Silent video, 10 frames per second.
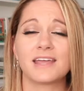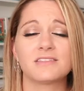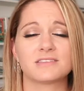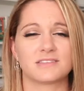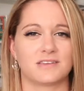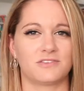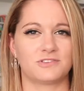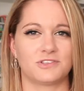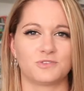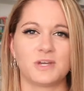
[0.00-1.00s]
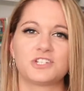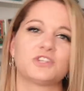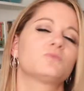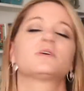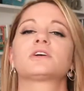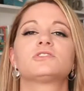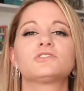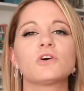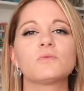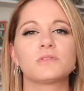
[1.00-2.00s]
Again, this is another situation where
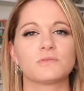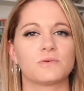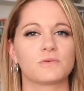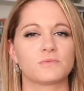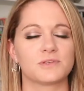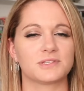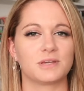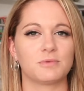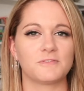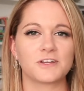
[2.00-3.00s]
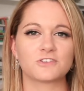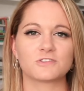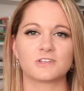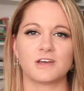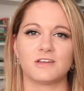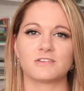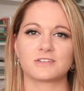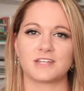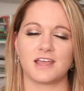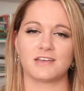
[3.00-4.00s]
consult with your local real estate professional to
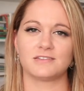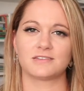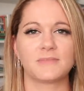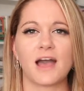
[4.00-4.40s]
understand